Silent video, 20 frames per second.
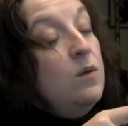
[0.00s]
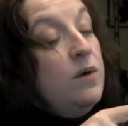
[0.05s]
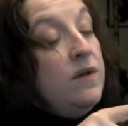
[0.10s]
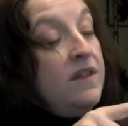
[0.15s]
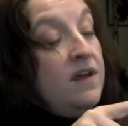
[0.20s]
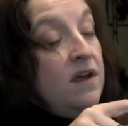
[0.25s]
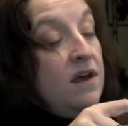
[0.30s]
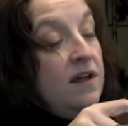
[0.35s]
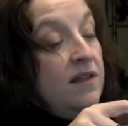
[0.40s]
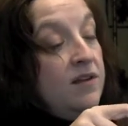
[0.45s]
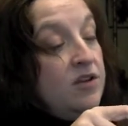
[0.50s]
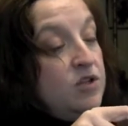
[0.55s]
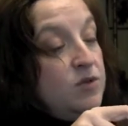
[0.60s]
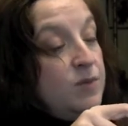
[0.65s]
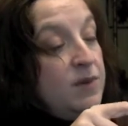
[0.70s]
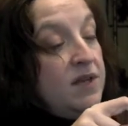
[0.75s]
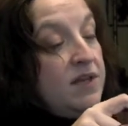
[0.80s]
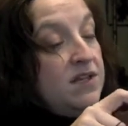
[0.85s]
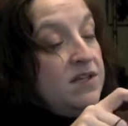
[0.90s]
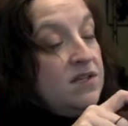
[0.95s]
when the colors
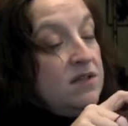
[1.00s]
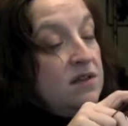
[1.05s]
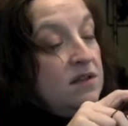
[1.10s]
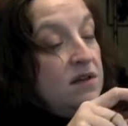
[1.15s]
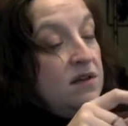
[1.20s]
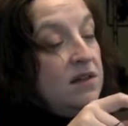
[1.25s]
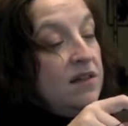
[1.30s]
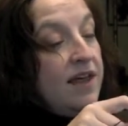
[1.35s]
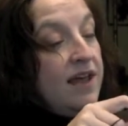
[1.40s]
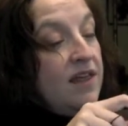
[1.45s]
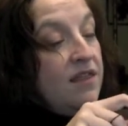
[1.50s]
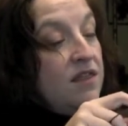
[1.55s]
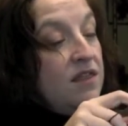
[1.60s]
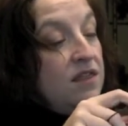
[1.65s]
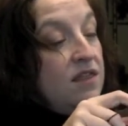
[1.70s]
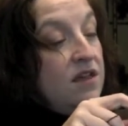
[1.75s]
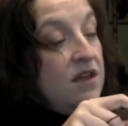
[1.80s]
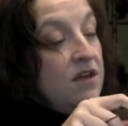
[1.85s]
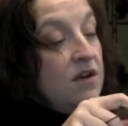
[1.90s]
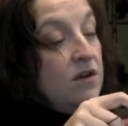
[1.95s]
begin to look like the
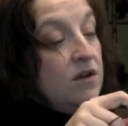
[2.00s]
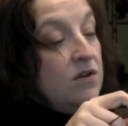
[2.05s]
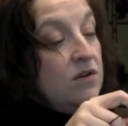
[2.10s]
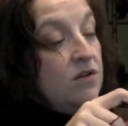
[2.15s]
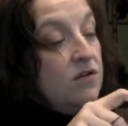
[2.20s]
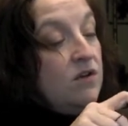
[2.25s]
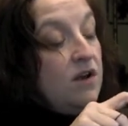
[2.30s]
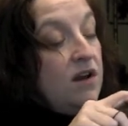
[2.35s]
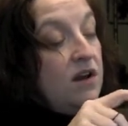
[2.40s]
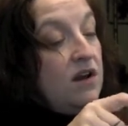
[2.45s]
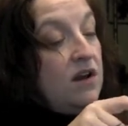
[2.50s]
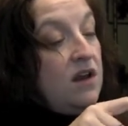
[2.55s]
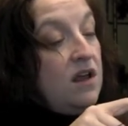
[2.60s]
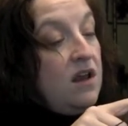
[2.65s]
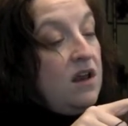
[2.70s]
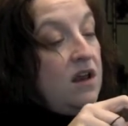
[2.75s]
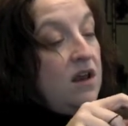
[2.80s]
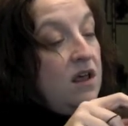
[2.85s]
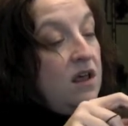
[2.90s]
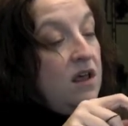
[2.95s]
thing you're trying to
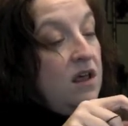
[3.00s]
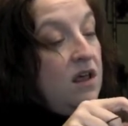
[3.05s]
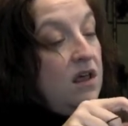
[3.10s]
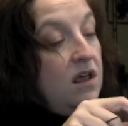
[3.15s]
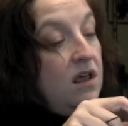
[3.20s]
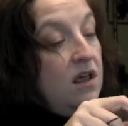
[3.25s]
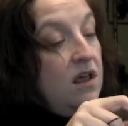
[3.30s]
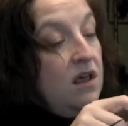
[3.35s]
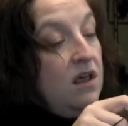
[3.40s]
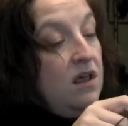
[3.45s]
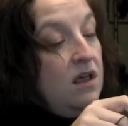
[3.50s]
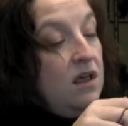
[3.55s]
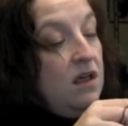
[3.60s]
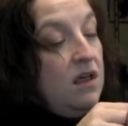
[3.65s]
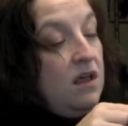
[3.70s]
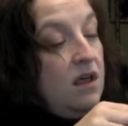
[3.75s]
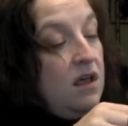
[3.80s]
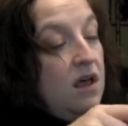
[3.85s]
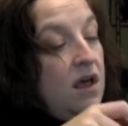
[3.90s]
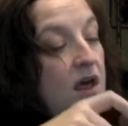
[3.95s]
knit.
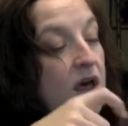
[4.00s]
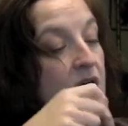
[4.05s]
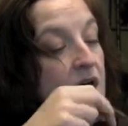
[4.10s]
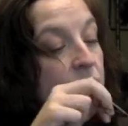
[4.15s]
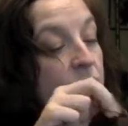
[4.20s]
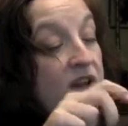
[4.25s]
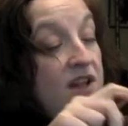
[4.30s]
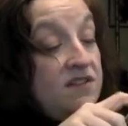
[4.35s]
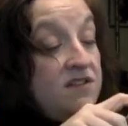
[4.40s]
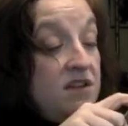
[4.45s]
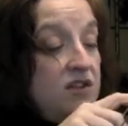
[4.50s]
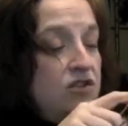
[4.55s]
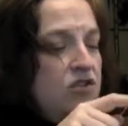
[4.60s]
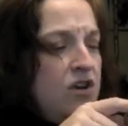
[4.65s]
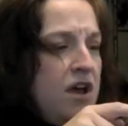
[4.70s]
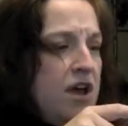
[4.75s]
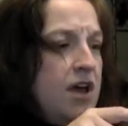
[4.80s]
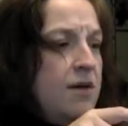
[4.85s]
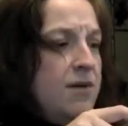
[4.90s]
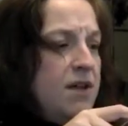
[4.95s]
And when I say
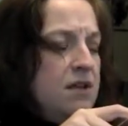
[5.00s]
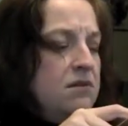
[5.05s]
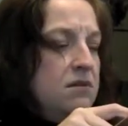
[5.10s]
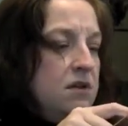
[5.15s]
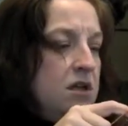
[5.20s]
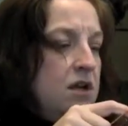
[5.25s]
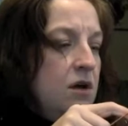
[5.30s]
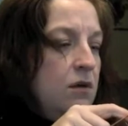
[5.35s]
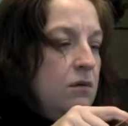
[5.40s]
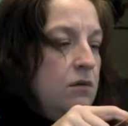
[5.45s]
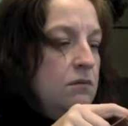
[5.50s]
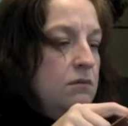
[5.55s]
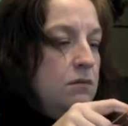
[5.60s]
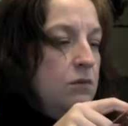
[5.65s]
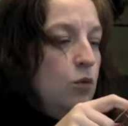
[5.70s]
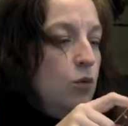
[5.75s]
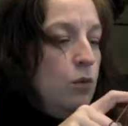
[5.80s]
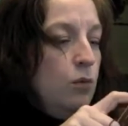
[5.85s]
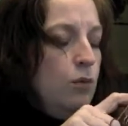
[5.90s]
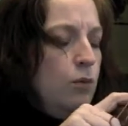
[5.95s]
trying, I mean, you know,
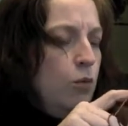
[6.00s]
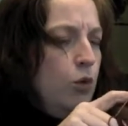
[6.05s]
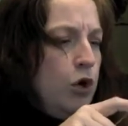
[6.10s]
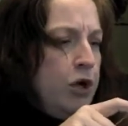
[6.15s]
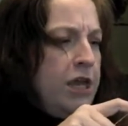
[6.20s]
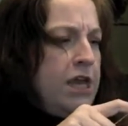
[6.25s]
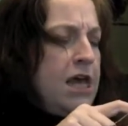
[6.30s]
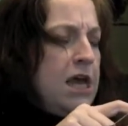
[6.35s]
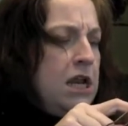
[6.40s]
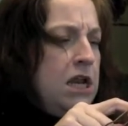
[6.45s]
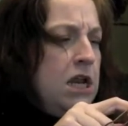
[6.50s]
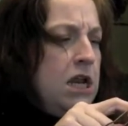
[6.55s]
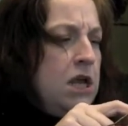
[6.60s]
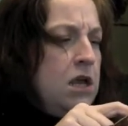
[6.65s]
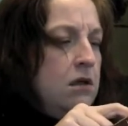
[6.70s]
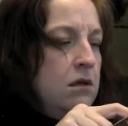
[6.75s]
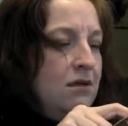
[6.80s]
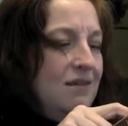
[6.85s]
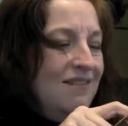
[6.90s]
working at it.